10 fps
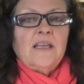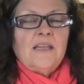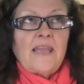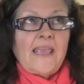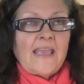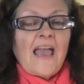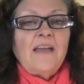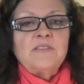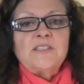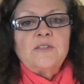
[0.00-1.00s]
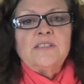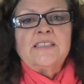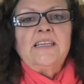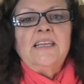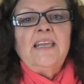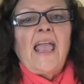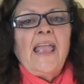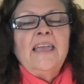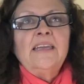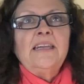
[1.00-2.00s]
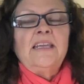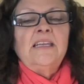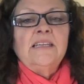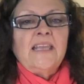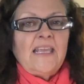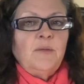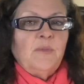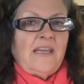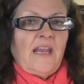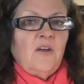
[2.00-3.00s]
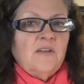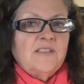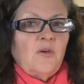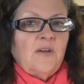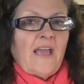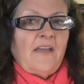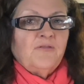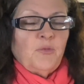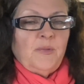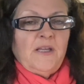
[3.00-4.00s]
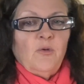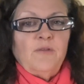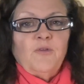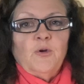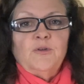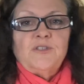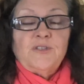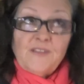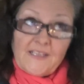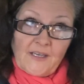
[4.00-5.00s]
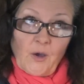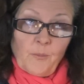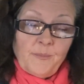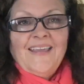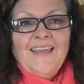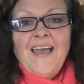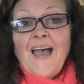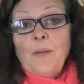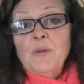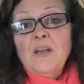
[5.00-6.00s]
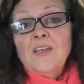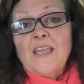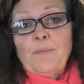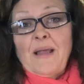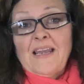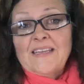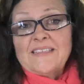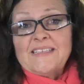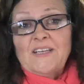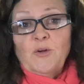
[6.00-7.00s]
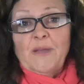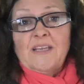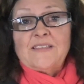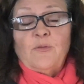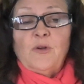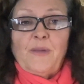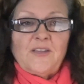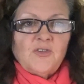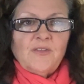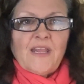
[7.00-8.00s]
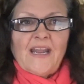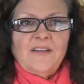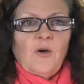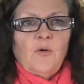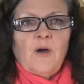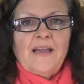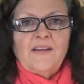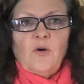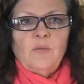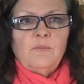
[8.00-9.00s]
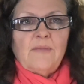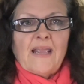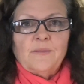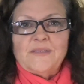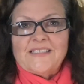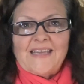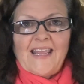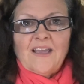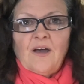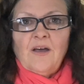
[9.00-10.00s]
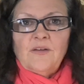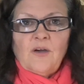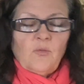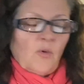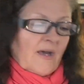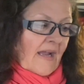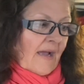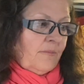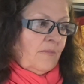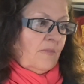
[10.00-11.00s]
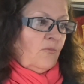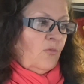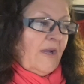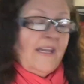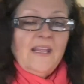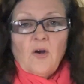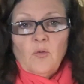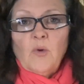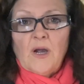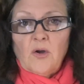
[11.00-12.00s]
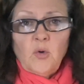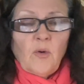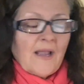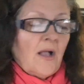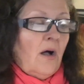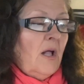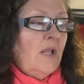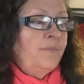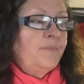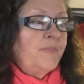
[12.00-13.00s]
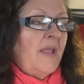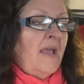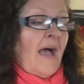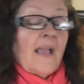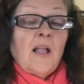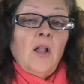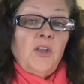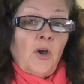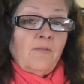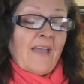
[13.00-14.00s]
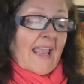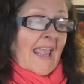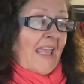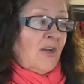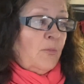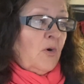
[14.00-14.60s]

Lake Havasu City and in Kingman, Arizona, after being referred to them. I'm going to look at my list here because I want to make sure that I don't make a mistake on what I'm reading or who I called. I called Novak Animal